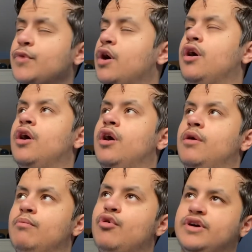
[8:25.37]

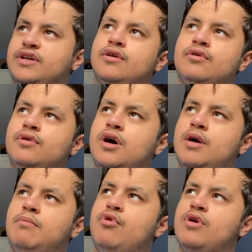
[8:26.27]
are
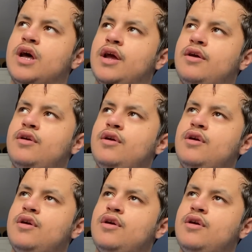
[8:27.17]
more like,